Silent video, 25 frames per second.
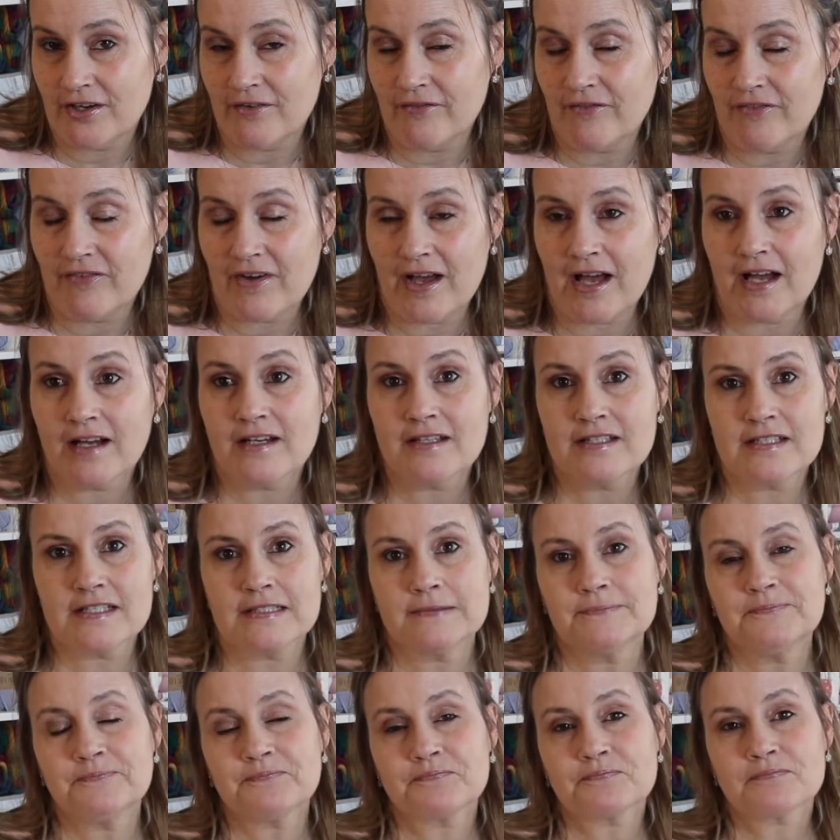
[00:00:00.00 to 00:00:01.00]
In
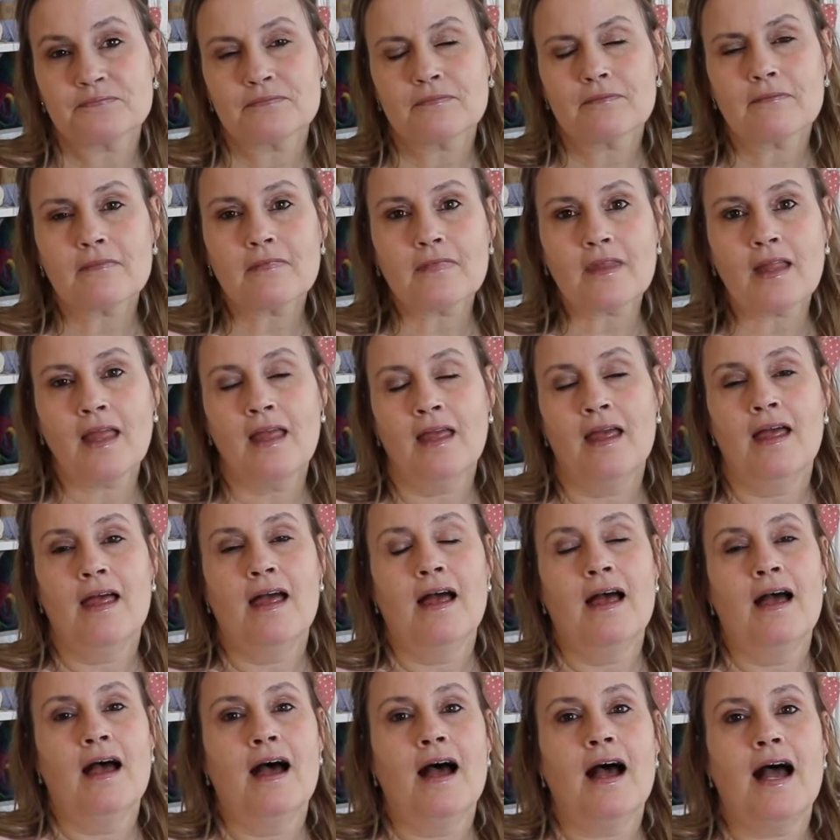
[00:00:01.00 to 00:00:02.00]
fact,
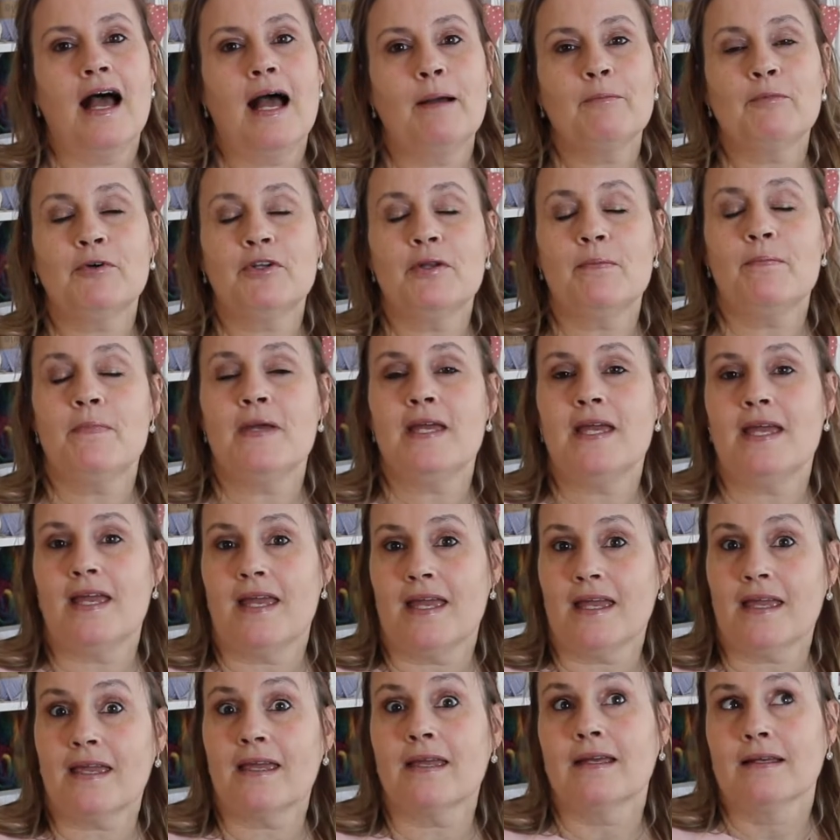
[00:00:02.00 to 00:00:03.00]
I'm going to
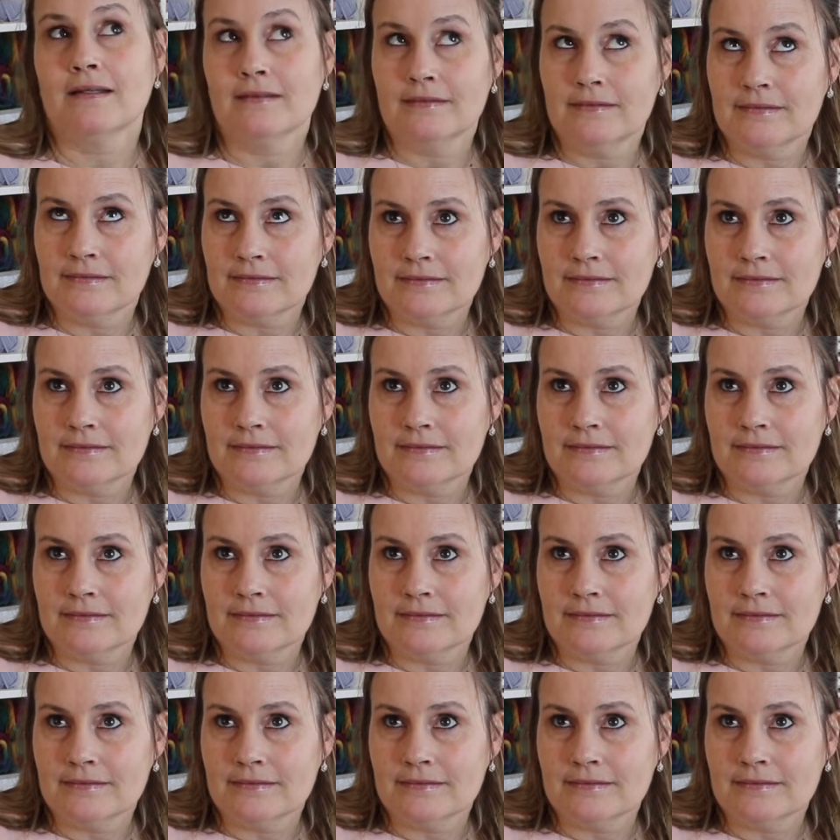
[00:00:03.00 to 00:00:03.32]
make,